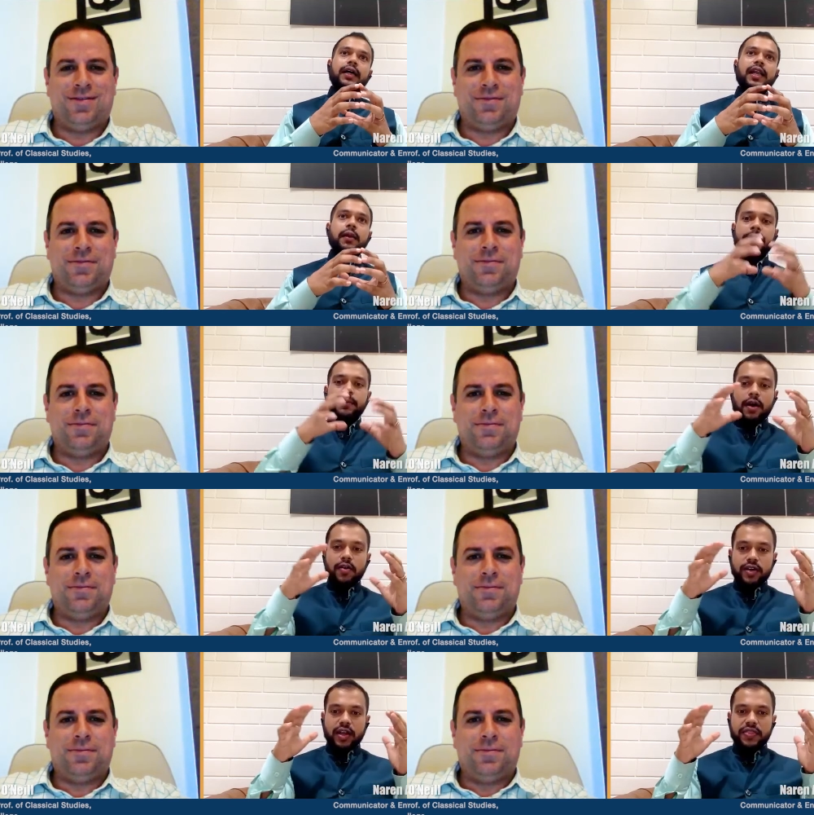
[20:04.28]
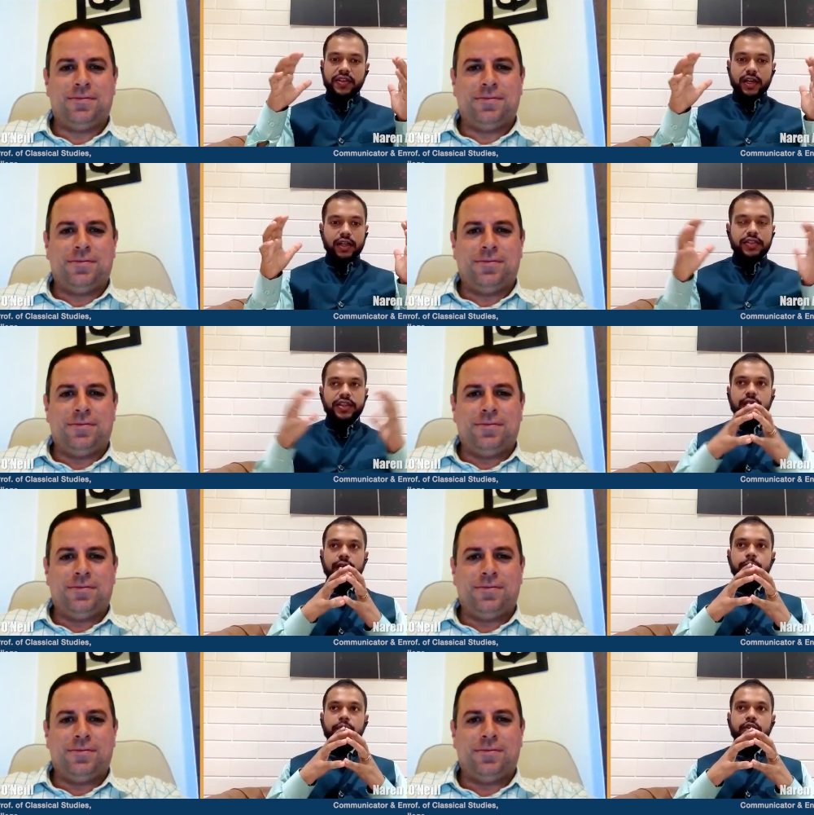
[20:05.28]
Speaker 1: a little bit about the,
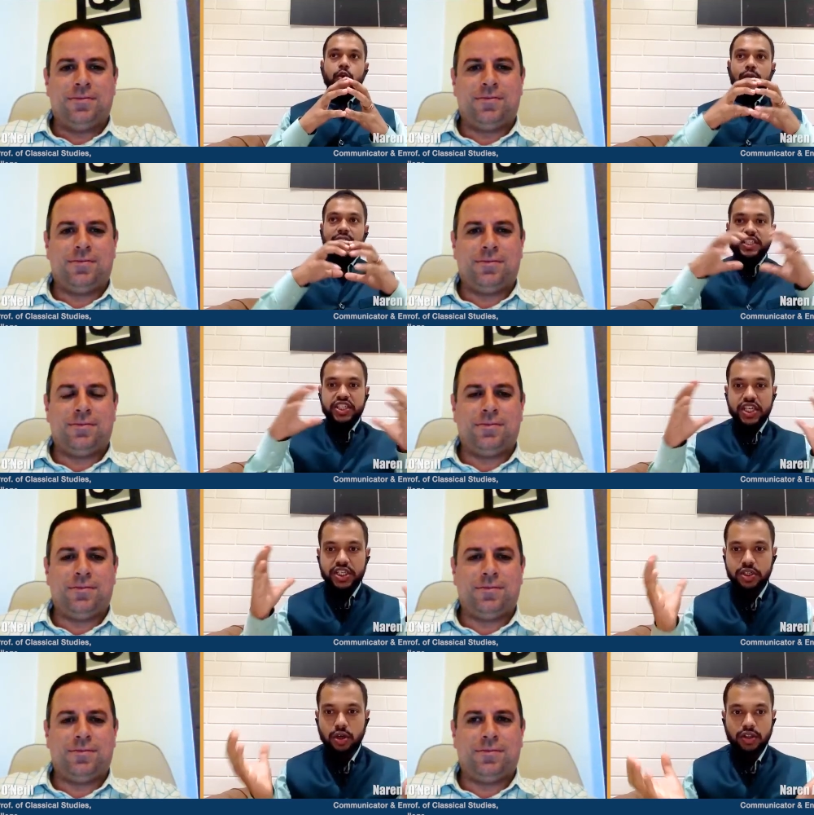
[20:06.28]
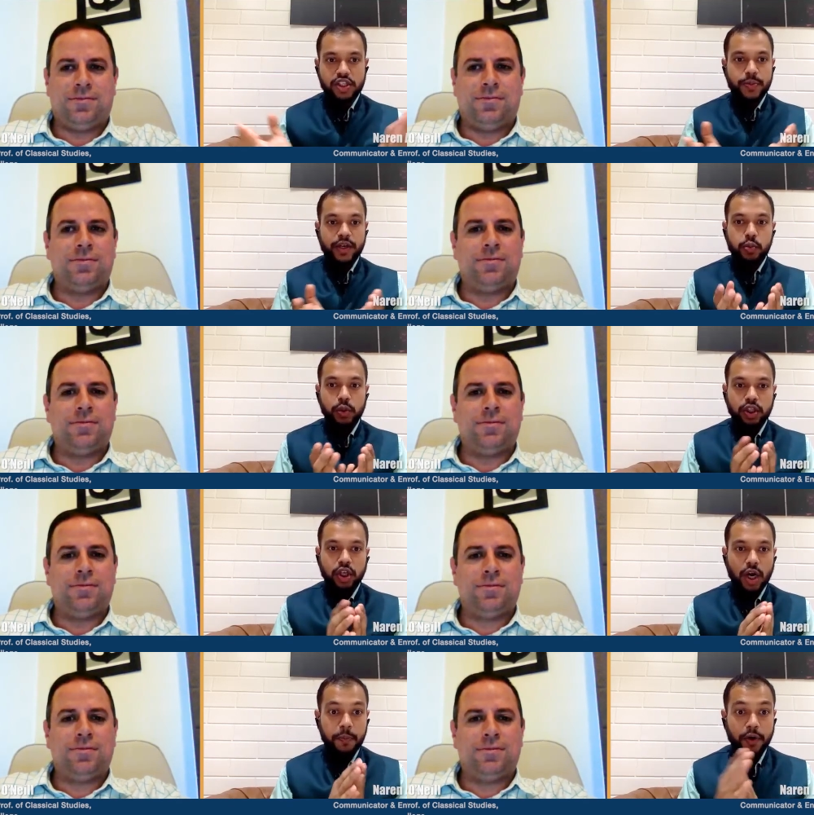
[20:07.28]
the, the religious or the spiritual
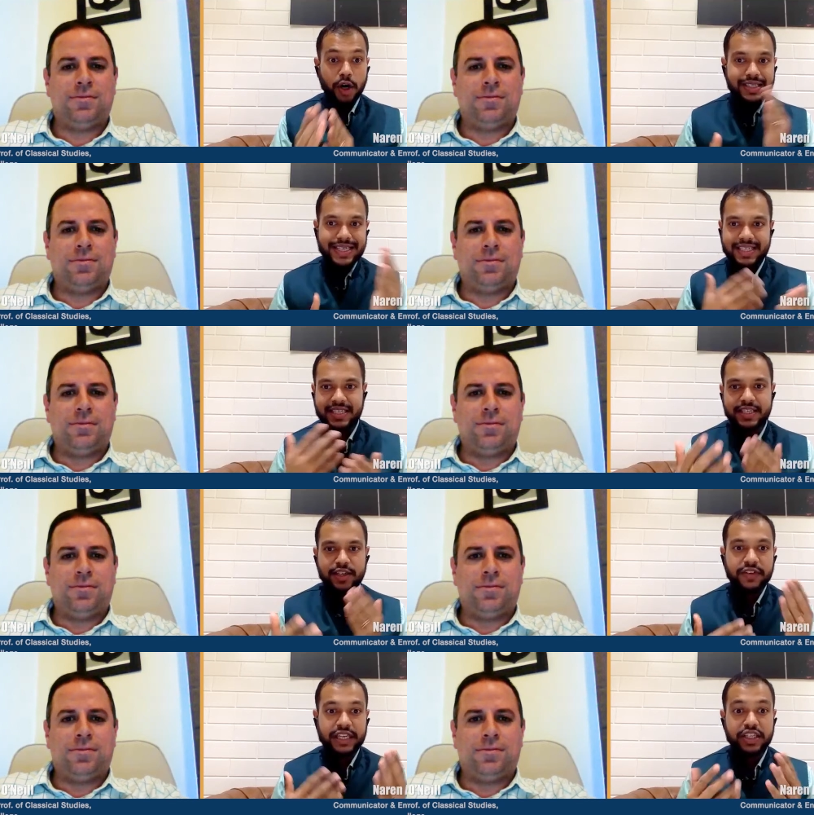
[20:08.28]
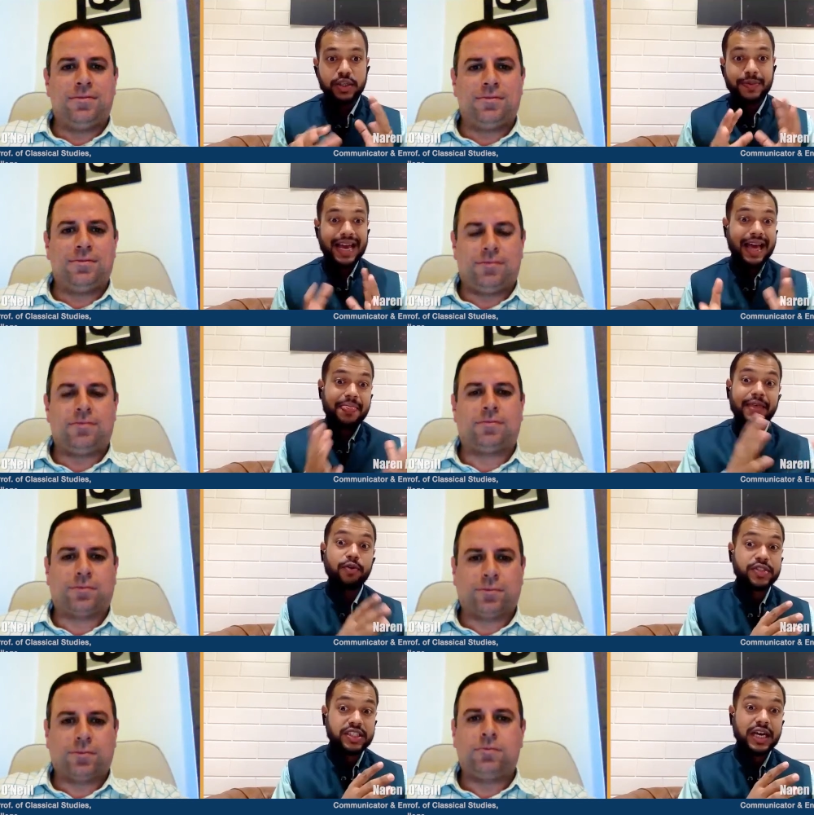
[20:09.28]
thought process of Egypt at
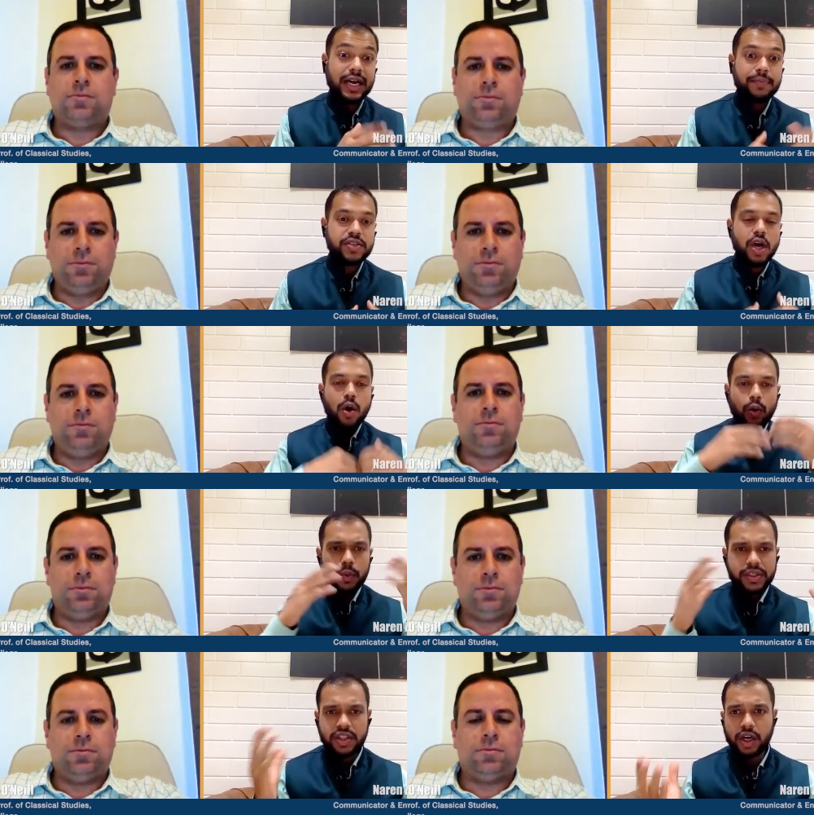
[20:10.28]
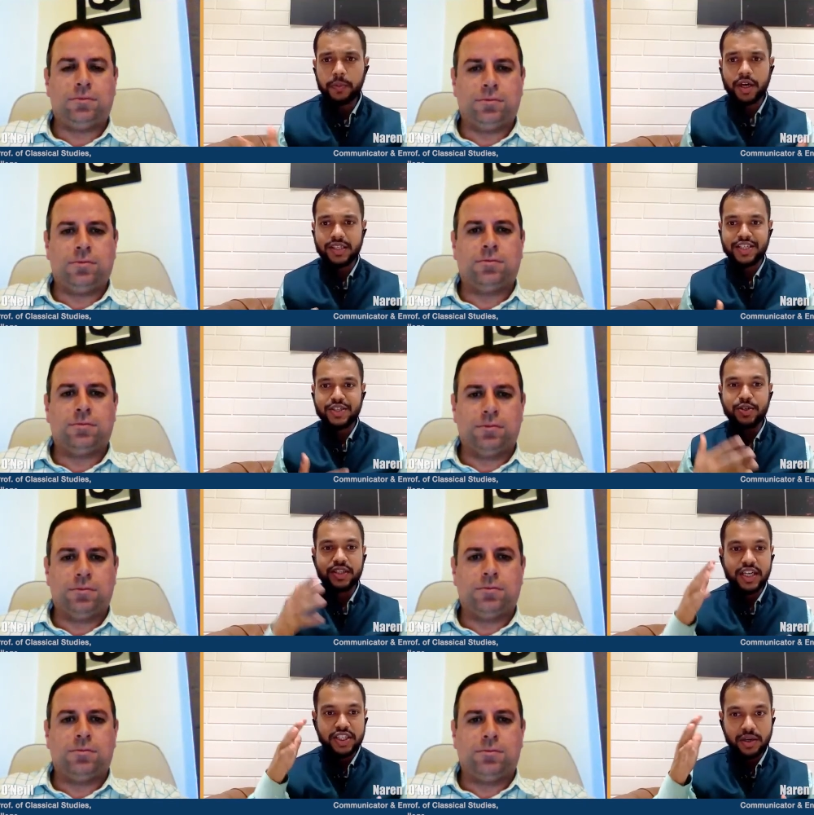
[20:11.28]
those times. What was the thought process? You
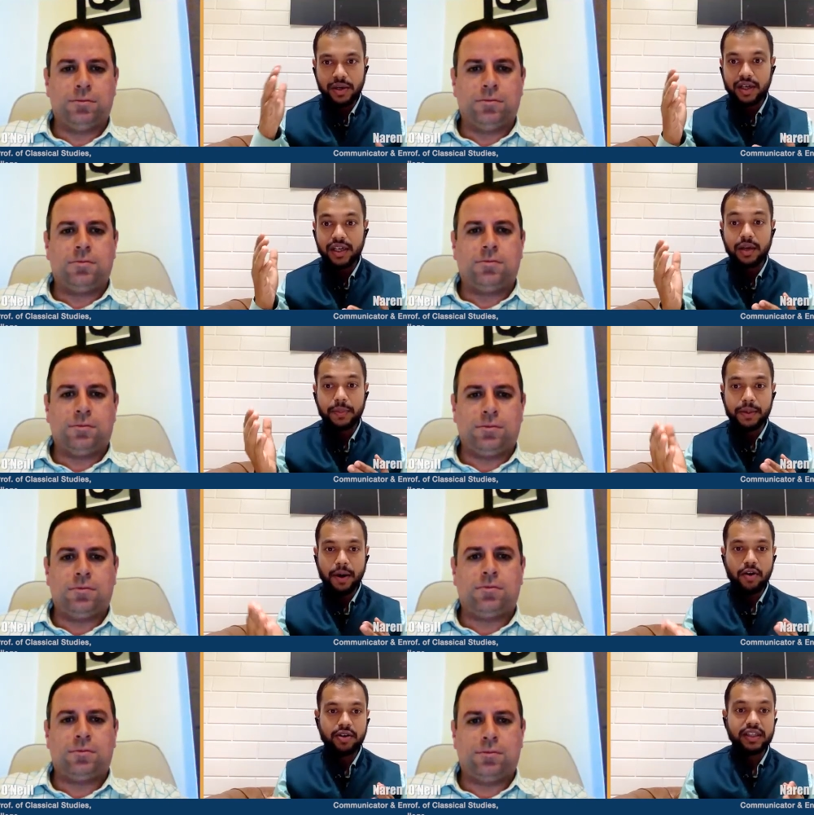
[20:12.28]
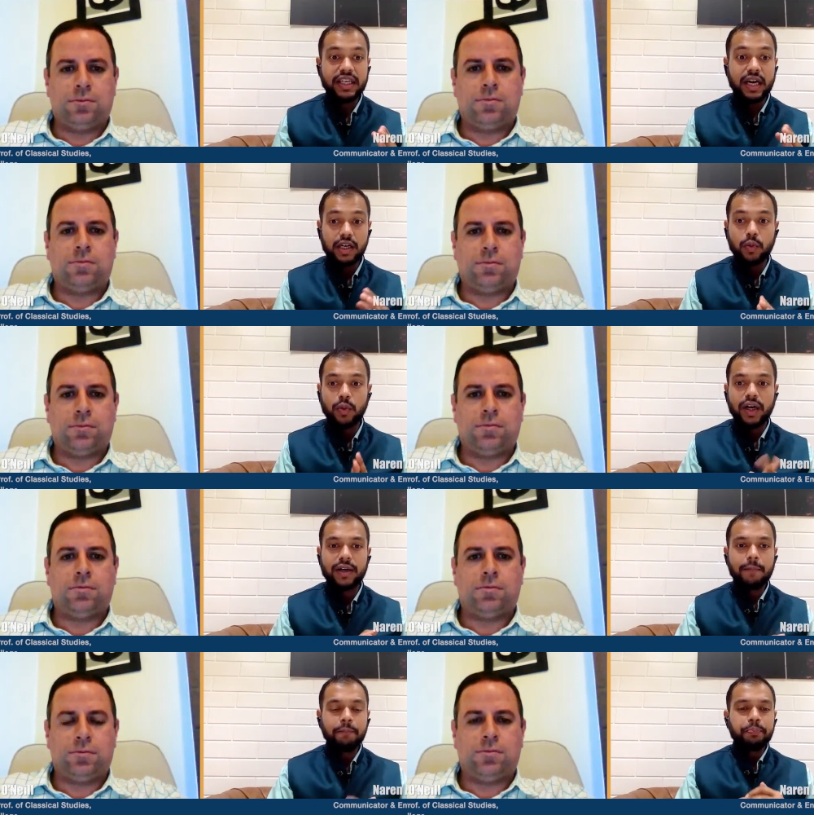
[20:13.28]
touched a little bit about the underworld,
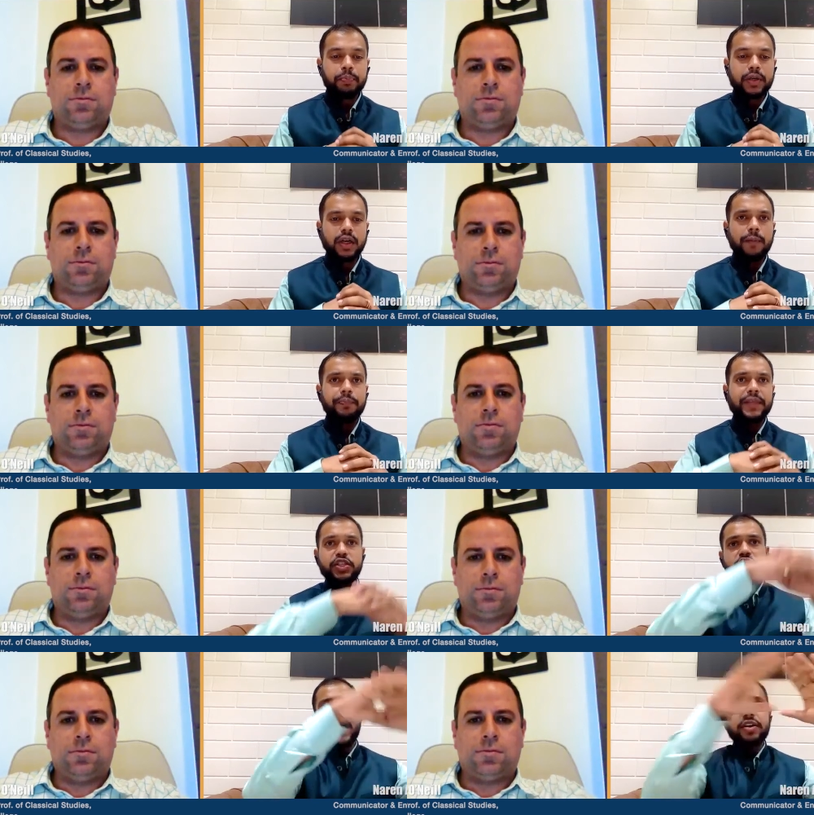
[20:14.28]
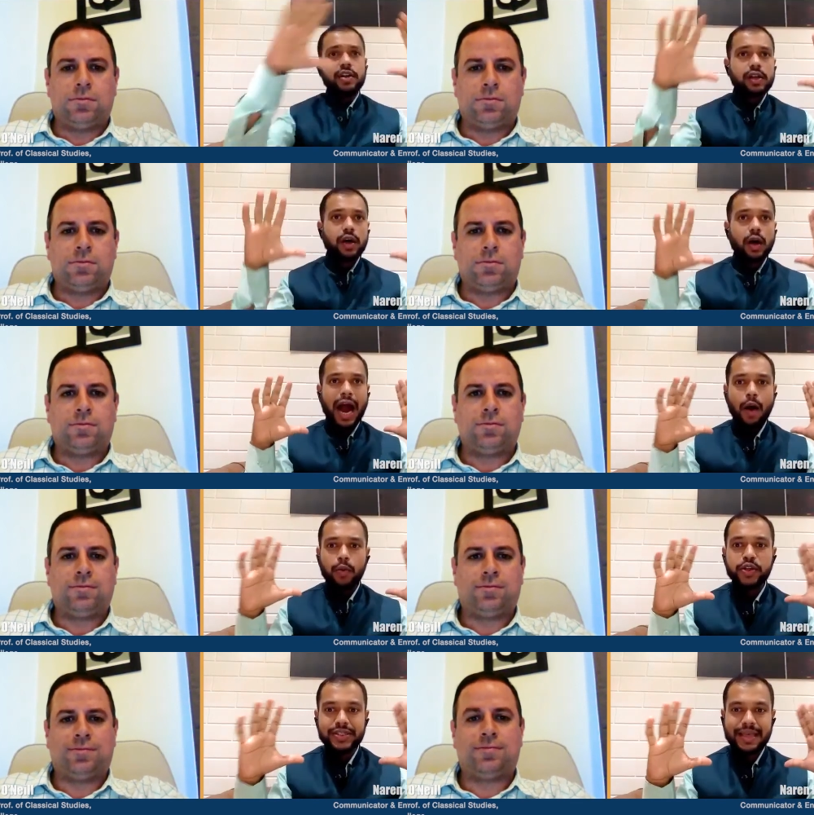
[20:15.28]
but um, in general, how
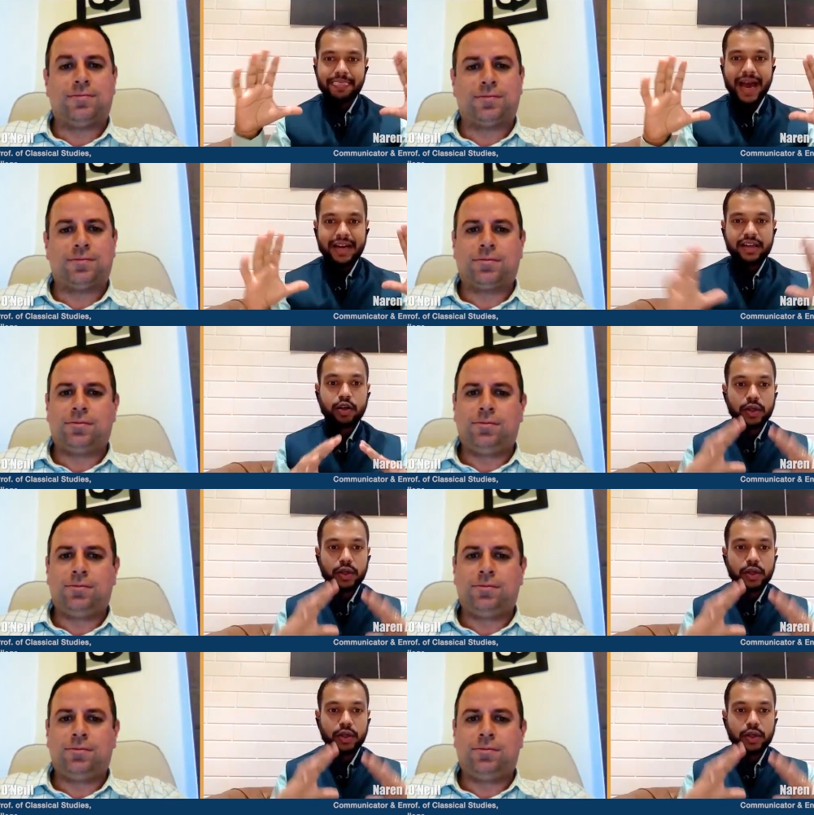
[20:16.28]
would you set that